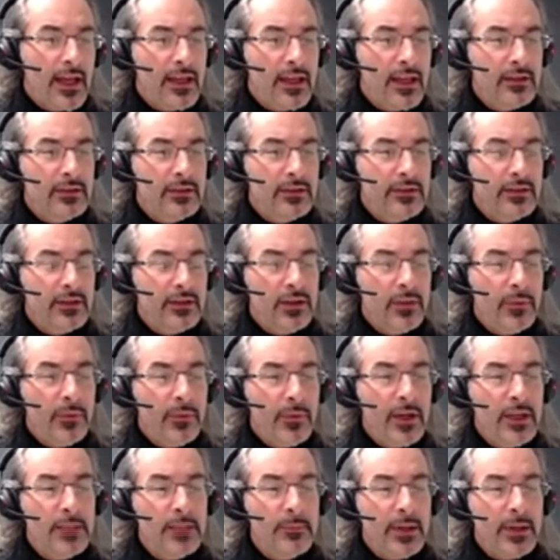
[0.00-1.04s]
And you
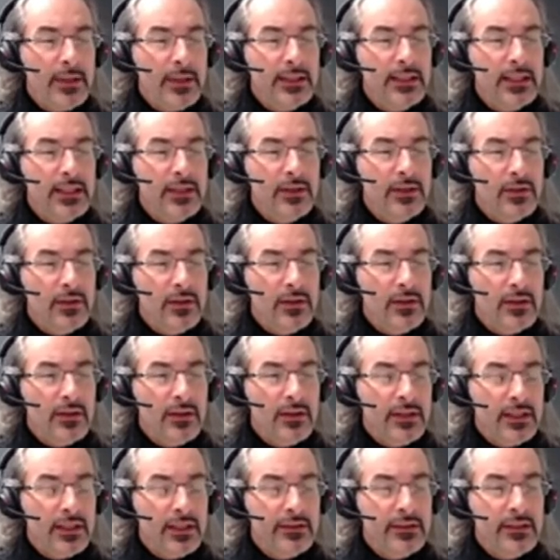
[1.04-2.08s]
find in particular
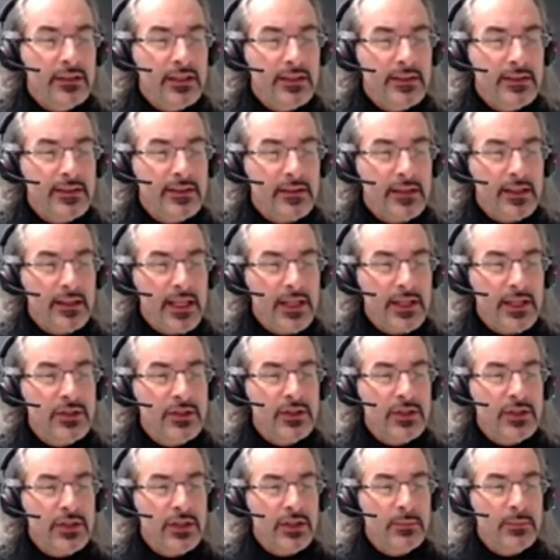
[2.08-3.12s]
that there is a
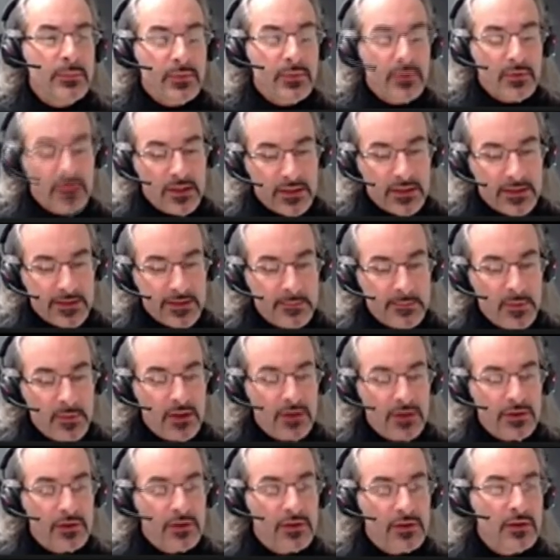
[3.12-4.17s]
relationship in this
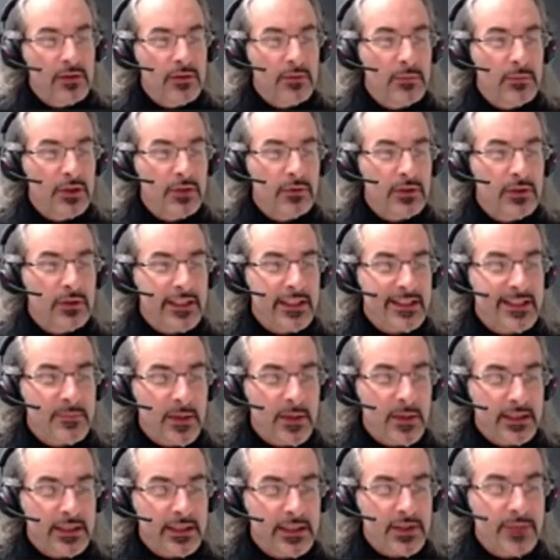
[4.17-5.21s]
model between the
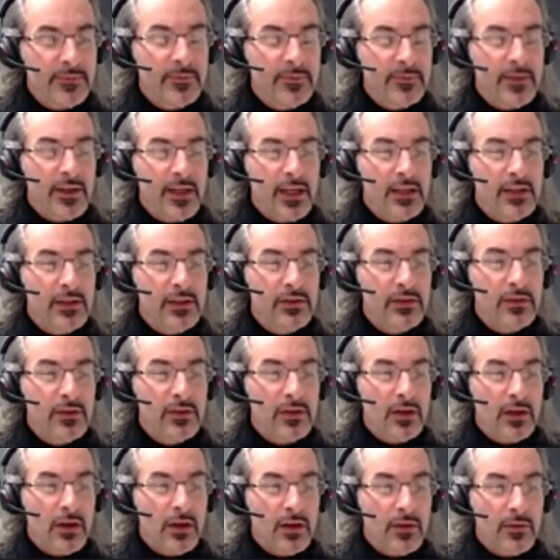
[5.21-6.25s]
expectation value
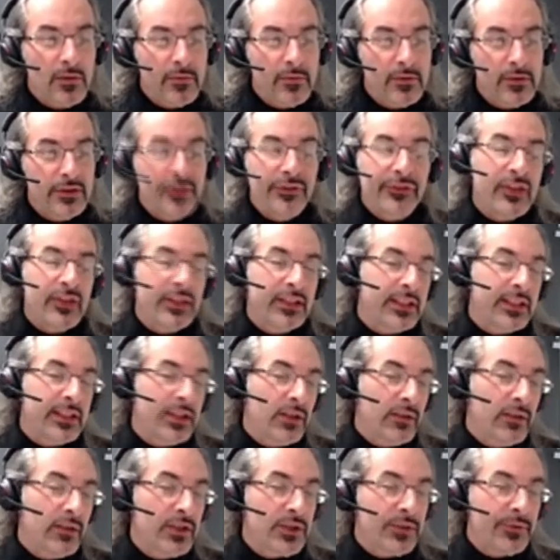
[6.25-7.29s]
of the
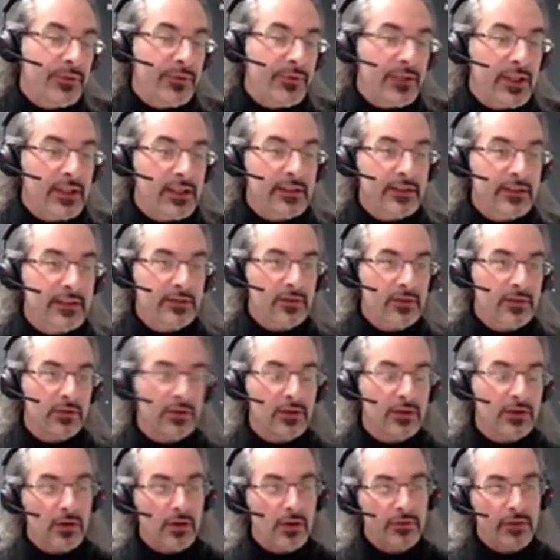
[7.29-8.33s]
Stratonovich field, so
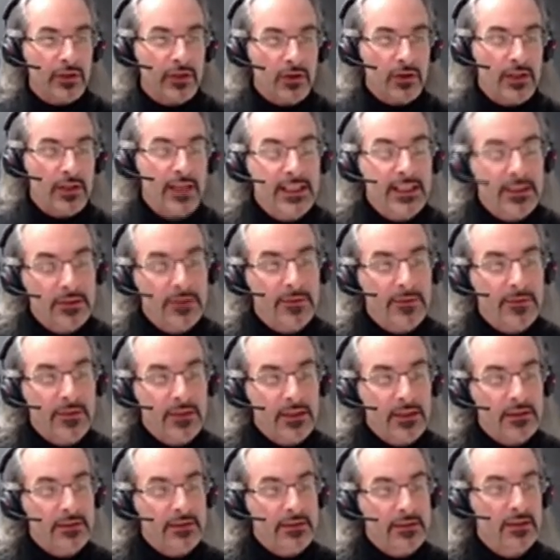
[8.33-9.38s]
the, of the collective
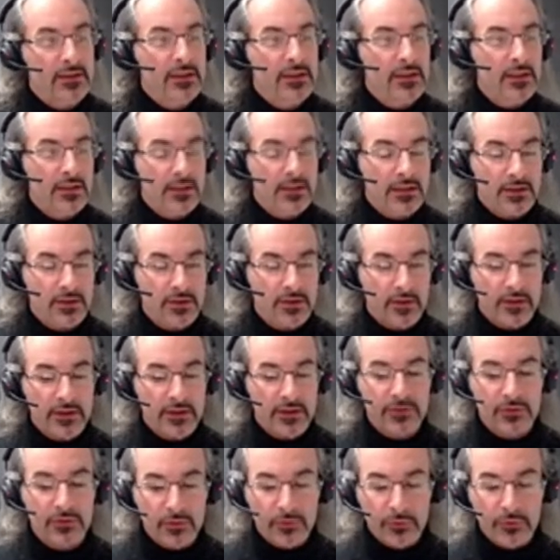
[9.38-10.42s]
field that you have
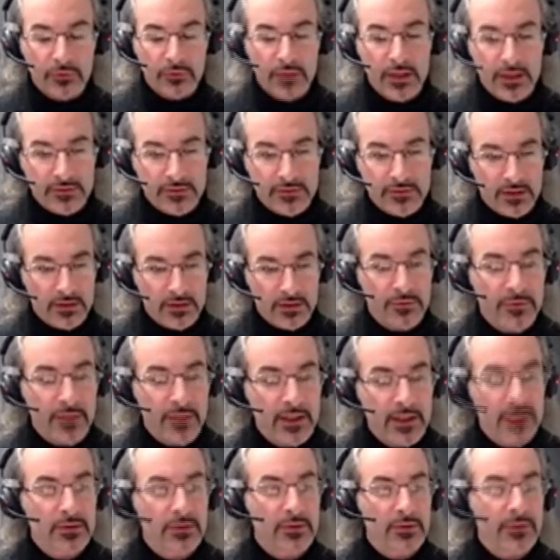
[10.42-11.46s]
introduced to get rid of
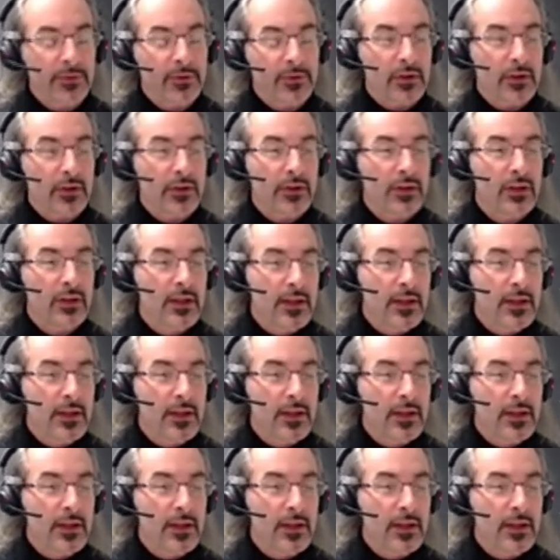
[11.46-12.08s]
phi to the fourth,